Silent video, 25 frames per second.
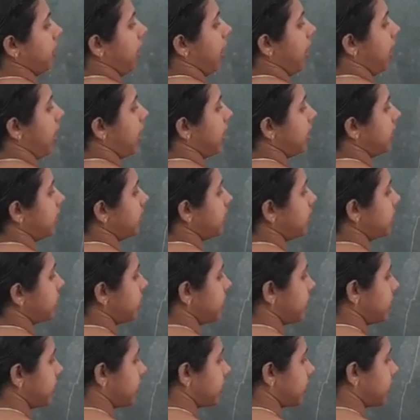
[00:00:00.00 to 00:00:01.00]
And this
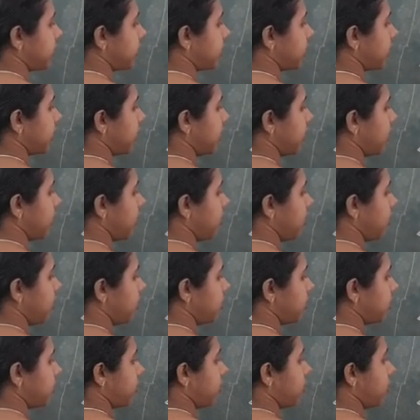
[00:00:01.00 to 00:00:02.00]
is
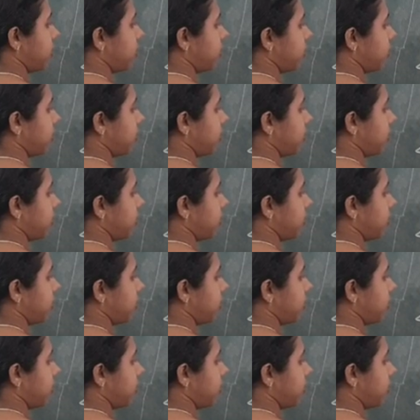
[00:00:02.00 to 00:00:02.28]
also,